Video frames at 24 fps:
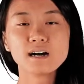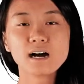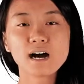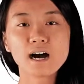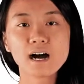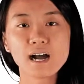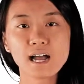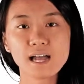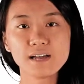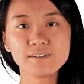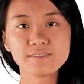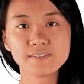
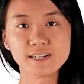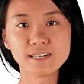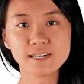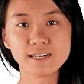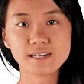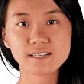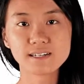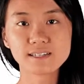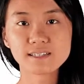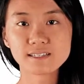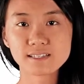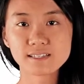
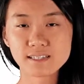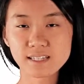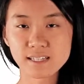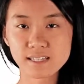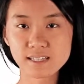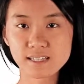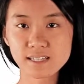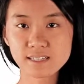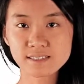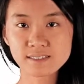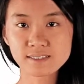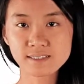However,
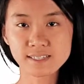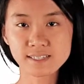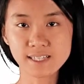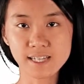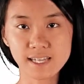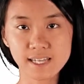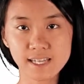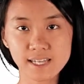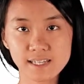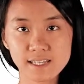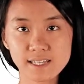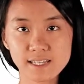needless to
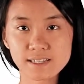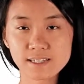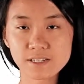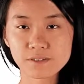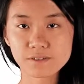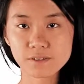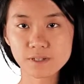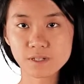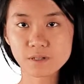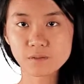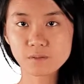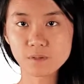say, in the
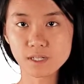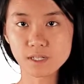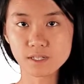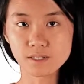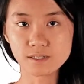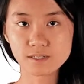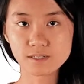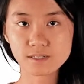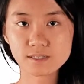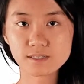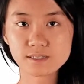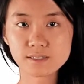real
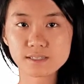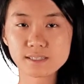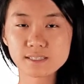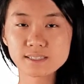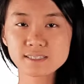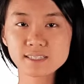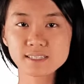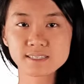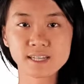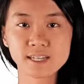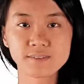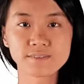world,
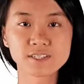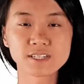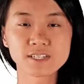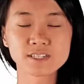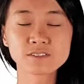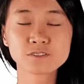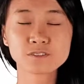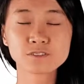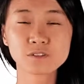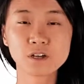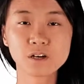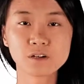these
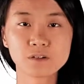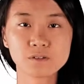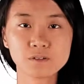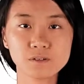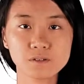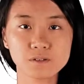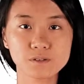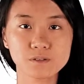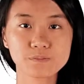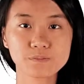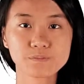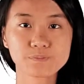assumptions do not
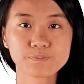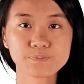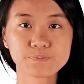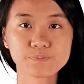hold.